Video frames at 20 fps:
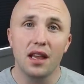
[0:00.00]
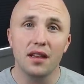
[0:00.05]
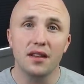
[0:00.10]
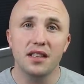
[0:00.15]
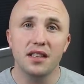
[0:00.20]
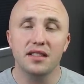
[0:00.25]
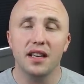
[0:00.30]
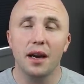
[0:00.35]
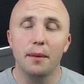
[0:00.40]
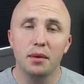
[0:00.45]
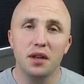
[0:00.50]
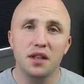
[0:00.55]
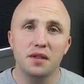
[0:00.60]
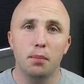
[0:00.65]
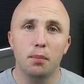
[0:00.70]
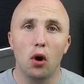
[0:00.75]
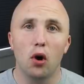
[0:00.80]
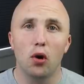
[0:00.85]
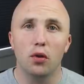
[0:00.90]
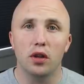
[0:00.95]
These companies
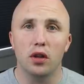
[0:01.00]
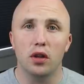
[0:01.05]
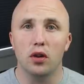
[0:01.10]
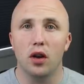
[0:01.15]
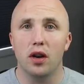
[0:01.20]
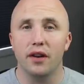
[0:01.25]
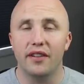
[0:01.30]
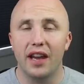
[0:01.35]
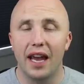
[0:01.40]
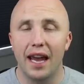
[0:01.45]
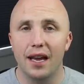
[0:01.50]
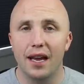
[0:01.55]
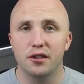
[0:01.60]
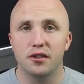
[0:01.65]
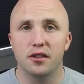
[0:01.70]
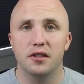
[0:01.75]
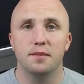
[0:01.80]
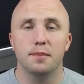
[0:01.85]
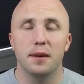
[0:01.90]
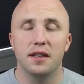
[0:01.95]
borrowed a lot of
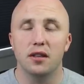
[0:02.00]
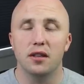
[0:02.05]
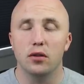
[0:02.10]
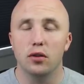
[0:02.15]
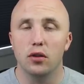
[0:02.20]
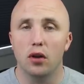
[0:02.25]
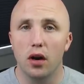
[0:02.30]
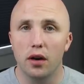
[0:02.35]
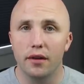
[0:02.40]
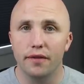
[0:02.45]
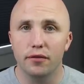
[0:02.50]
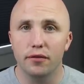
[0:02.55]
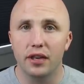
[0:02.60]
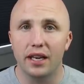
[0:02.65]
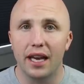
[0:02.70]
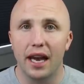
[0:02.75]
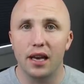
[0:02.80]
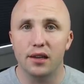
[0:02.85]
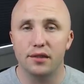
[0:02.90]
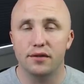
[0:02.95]
cash, spent a lot of free
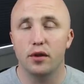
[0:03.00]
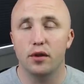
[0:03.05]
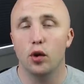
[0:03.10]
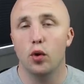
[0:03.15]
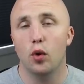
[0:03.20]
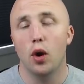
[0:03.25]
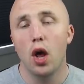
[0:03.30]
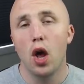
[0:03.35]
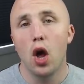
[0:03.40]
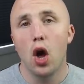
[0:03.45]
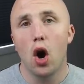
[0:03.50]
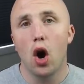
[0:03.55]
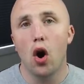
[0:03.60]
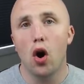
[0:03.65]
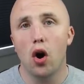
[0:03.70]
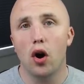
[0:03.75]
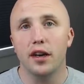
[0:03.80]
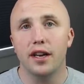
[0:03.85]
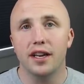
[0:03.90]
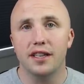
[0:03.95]
cash flow
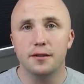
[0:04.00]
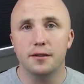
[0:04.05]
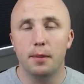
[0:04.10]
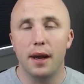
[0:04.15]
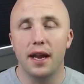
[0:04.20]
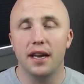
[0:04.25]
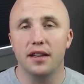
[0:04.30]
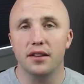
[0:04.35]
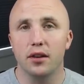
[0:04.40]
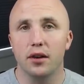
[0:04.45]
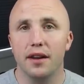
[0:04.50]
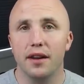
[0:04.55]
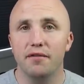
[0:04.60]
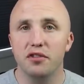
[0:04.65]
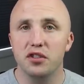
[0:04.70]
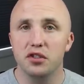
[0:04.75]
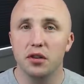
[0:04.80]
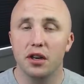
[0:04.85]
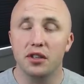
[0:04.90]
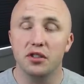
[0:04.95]
on expanding their
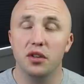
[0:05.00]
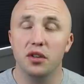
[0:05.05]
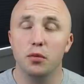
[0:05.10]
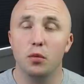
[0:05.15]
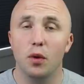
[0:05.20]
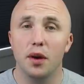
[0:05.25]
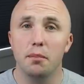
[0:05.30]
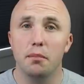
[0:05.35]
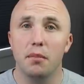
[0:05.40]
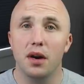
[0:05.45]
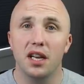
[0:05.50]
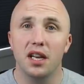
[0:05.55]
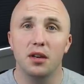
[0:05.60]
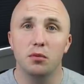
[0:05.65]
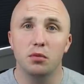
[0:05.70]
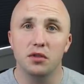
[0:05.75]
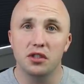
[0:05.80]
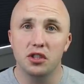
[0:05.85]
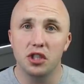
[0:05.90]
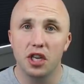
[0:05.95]
infrastructure when money
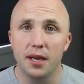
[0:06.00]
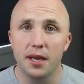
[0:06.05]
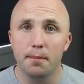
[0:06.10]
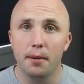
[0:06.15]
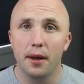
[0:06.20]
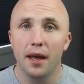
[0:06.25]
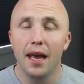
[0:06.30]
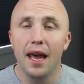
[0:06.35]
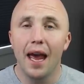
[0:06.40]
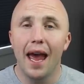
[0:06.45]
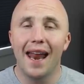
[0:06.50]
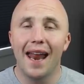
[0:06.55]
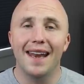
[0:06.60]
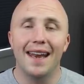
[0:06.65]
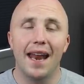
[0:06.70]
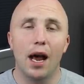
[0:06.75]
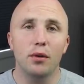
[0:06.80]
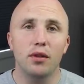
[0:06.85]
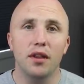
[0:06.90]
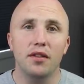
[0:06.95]
was cheap. And
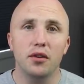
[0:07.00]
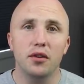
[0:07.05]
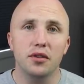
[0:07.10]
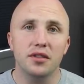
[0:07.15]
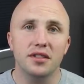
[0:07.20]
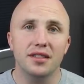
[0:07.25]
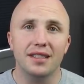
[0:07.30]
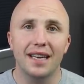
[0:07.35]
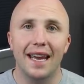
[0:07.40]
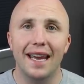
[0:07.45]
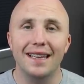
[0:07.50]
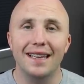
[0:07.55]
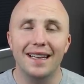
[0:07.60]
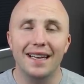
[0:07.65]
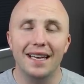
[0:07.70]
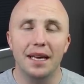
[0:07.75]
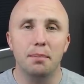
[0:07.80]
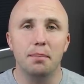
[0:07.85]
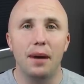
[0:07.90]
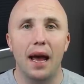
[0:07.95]
now that they're
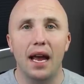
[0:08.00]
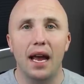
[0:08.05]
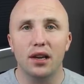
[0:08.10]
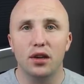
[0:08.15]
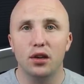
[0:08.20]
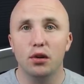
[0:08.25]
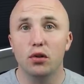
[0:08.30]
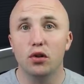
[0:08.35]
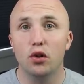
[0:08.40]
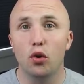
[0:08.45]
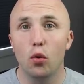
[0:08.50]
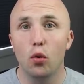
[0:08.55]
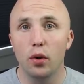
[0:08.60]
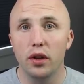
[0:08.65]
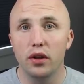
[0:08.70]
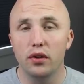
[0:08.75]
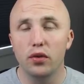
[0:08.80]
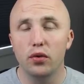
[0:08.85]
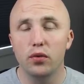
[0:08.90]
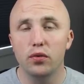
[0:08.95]
scaling it back, you're
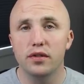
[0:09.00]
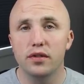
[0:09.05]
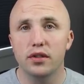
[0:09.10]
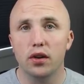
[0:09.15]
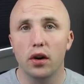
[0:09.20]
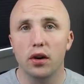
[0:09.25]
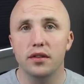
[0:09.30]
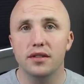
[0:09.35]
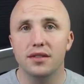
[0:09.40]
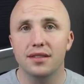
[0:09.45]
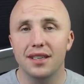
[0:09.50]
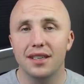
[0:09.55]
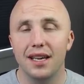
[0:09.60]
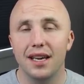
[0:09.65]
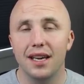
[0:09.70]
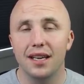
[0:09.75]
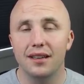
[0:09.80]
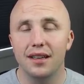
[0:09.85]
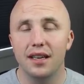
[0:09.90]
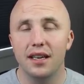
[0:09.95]
going to start
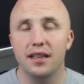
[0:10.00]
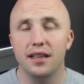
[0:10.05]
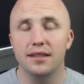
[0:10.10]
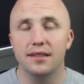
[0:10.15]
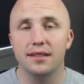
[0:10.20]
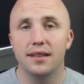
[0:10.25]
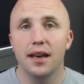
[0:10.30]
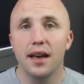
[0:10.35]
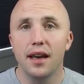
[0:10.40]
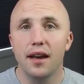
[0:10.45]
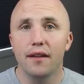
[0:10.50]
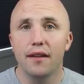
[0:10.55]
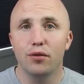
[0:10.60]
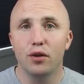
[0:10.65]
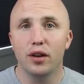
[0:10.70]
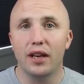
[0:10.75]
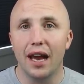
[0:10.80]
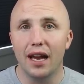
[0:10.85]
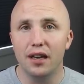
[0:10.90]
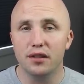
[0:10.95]
seeing these
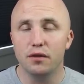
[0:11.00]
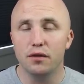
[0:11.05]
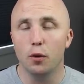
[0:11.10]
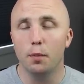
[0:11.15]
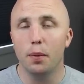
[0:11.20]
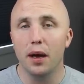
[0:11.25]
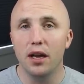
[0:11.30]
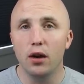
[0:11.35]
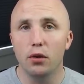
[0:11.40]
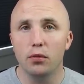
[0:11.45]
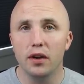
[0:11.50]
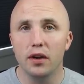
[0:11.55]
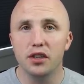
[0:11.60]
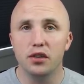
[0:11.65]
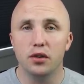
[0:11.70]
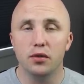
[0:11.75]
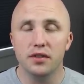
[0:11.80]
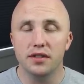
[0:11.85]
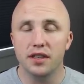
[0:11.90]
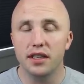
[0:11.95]
free cash flow payout
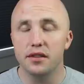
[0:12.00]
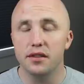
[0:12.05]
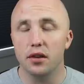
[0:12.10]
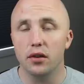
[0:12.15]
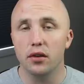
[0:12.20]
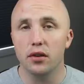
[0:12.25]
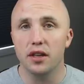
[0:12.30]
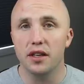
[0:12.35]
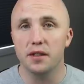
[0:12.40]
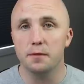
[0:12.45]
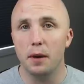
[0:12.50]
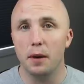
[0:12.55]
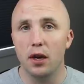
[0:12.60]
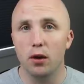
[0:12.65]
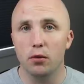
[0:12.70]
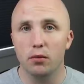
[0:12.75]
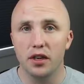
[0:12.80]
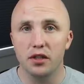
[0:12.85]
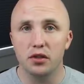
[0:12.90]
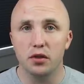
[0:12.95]
ratios, these earnings
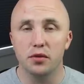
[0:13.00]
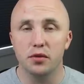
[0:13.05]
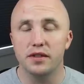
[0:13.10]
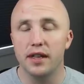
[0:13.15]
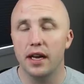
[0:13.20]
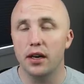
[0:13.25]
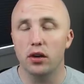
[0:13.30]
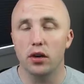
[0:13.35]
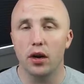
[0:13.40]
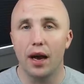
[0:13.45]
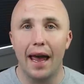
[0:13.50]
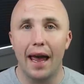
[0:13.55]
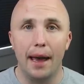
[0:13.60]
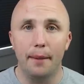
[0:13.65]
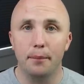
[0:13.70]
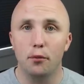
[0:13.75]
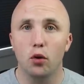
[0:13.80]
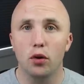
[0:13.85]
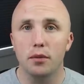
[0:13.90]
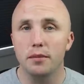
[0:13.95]
payout ratios that are
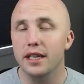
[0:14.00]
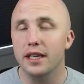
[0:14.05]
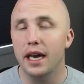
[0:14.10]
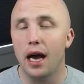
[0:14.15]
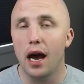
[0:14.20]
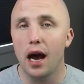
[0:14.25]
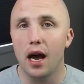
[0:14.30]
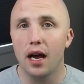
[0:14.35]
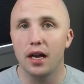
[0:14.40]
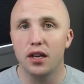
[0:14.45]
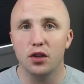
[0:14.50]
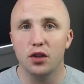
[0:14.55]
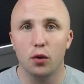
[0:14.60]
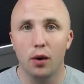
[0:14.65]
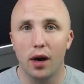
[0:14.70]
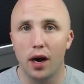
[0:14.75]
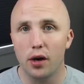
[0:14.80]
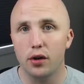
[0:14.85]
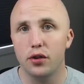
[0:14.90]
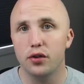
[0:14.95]
abnormally high,
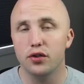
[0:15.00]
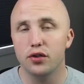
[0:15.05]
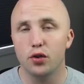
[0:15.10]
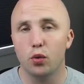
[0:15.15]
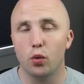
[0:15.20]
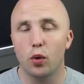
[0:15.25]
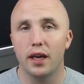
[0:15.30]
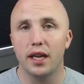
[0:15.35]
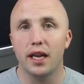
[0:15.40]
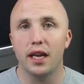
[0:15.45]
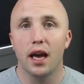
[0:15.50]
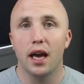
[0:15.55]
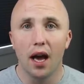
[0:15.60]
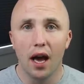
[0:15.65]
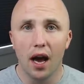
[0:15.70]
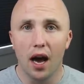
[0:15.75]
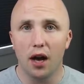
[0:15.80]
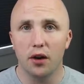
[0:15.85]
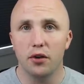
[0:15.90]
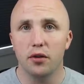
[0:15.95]
120,
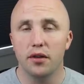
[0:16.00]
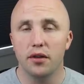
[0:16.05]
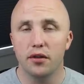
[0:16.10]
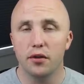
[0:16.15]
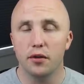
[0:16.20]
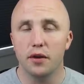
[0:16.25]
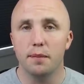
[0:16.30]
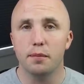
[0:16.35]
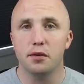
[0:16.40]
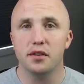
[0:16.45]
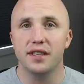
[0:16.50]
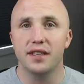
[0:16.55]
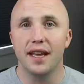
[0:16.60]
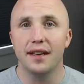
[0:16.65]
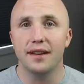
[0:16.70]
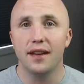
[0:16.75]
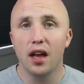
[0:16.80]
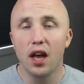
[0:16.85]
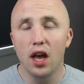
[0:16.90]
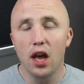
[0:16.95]

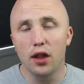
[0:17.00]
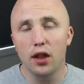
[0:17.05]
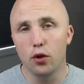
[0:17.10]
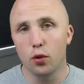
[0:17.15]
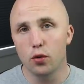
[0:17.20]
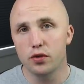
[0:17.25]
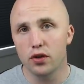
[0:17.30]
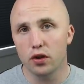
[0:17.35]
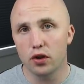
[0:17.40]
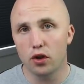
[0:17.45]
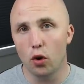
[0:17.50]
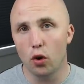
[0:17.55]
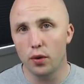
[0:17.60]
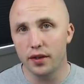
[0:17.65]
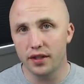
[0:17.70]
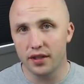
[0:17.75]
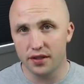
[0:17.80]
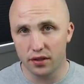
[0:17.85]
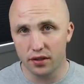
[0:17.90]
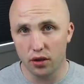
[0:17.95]
130%. Those are
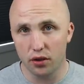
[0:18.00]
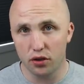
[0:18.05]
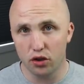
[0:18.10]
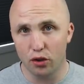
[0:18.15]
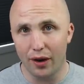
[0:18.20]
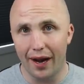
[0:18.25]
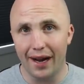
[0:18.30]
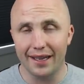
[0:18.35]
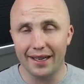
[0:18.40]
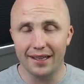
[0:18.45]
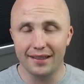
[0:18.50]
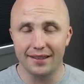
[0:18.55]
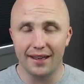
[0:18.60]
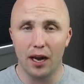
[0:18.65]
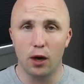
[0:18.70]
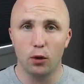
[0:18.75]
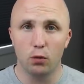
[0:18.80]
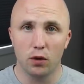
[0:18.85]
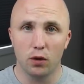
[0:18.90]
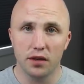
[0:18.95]
going to start tracking
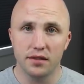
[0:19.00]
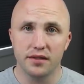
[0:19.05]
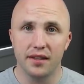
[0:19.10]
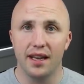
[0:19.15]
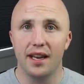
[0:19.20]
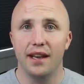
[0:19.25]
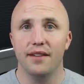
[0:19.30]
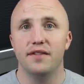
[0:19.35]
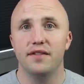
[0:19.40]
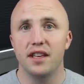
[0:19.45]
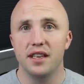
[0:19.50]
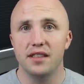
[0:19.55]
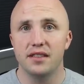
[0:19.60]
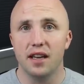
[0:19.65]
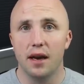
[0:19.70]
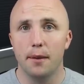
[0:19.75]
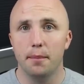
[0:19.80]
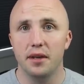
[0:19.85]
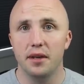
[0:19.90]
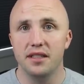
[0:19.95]
downwards if these
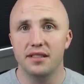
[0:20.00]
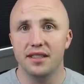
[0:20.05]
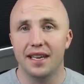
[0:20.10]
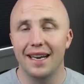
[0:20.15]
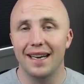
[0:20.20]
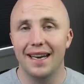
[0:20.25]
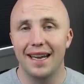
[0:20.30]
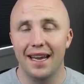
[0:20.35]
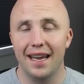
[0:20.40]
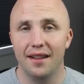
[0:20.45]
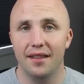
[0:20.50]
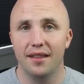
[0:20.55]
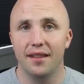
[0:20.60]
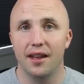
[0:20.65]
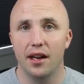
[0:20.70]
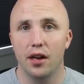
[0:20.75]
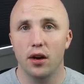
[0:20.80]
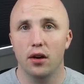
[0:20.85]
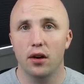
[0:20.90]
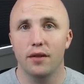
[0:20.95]
companies can hit
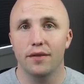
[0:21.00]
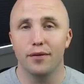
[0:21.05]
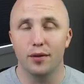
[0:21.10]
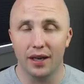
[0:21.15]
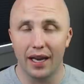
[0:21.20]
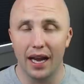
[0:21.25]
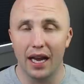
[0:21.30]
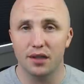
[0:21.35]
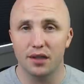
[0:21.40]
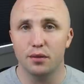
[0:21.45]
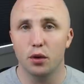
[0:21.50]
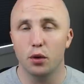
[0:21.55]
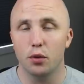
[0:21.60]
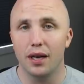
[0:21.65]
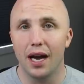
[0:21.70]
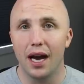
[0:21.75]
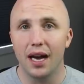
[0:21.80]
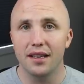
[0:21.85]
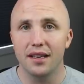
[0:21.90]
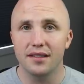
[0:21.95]
their free cash flow
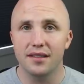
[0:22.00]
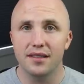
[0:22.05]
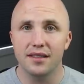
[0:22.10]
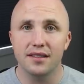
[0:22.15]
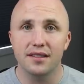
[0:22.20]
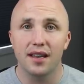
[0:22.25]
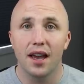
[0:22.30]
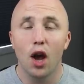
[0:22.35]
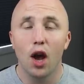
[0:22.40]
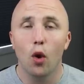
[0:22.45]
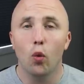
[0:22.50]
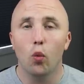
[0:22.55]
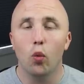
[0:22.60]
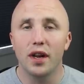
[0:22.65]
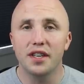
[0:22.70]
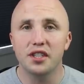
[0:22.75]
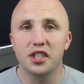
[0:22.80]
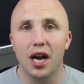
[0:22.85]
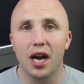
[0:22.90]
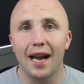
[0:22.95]
guidances,
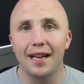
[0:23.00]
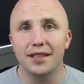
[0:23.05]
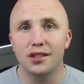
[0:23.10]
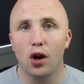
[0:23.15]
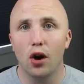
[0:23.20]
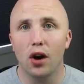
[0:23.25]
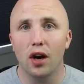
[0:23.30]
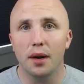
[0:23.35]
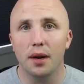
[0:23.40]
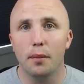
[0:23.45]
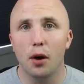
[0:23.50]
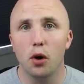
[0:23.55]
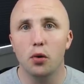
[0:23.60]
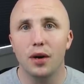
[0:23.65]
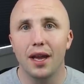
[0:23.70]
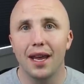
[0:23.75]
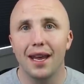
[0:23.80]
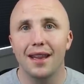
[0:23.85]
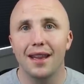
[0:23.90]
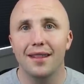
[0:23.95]
which I talk
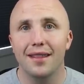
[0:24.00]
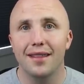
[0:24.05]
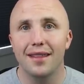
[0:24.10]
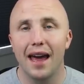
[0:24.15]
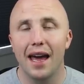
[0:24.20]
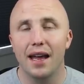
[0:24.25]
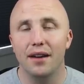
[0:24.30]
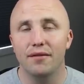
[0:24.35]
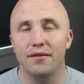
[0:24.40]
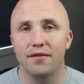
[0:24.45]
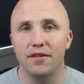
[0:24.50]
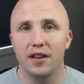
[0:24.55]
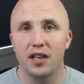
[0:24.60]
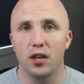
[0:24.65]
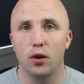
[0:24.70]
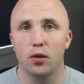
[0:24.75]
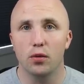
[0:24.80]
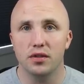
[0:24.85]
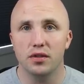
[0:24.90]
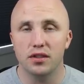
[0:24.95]
about in that
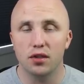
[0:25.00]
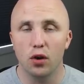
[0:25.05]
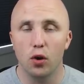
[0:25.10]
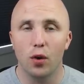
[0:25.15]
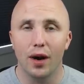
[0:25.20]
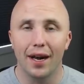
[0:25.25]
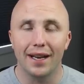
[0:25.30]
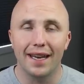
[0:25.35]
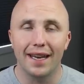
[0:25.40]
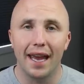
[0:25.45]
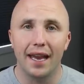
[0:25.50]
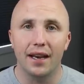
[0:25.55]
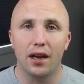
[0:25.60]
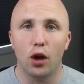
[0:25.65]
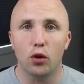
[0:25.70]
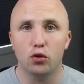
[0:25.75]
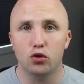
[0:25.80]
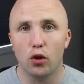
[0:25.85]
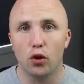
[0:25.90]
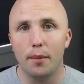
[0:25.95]
video. So again,
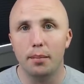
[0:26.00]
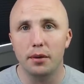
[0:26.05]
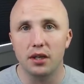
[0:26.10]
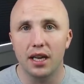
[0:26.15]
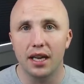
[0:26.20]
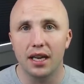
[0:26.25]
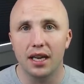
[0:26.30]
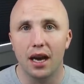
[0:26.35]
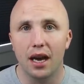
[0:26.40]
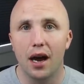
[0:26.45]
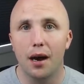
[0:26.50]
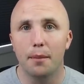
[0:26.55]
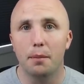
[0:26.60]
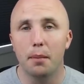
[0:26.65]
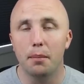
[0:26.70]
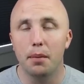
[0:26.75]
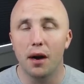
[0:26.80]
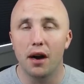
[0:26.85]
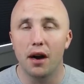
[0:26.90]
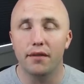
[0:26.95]
I'll drop a link up
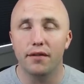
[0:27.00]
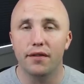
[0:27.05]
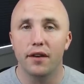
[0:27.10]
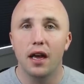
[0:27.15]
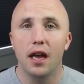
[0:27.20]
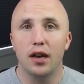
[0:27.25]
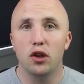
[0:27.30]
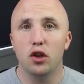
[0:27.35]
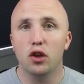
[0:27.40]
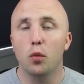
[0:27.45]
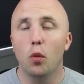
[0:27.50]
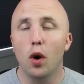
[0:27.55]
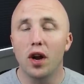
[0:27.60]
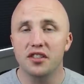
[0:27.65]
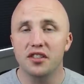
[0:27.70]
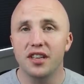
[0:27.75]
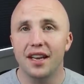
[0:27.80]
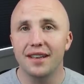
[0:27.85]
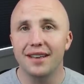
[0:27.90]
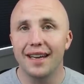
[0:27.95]
above and you can
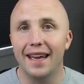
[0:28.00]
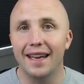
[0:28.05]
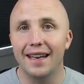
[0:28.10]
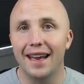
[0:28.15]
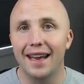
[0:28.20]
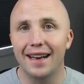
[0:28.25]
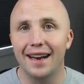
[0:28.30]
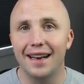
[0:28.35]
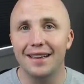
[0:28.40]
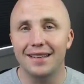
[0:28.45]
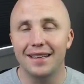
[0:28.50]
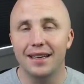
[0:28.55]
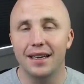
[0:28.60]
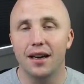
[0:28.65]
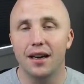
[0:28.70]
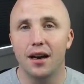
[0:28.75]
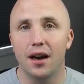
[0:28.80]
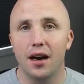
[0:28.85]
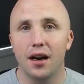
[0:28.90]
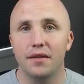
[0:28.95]
watch that to get an
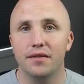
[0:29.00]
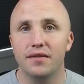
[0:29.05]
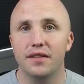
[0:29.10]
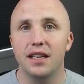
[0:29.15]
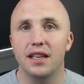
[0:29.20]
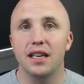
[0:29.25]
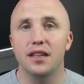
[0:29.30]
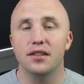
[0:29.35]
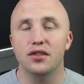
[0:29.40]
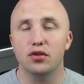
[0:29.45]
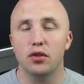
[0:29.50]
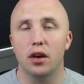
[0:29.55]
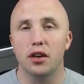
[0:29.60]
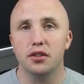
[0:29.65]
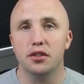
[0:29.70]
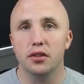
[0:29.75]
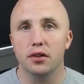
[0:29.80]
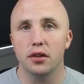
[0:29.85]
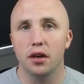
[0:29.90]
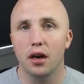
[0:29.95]
idea of the
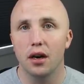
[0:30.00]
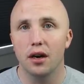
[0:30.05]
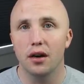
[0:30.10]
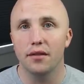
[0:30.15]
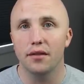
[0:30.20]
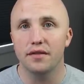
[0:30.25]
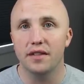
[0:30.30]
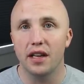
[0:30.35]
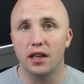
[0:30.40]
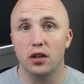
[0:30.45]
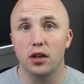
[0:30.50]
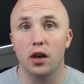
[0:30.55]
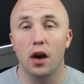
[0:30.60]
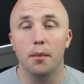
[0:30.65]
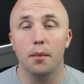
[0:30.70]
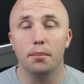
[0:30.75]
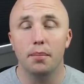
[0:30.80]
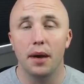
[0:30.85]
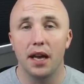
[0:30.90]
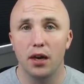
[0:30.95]
structure of
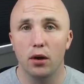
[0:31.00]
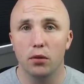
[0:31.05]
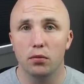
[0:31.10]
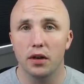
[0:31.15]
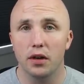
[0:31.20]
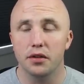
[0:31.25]
telecom payout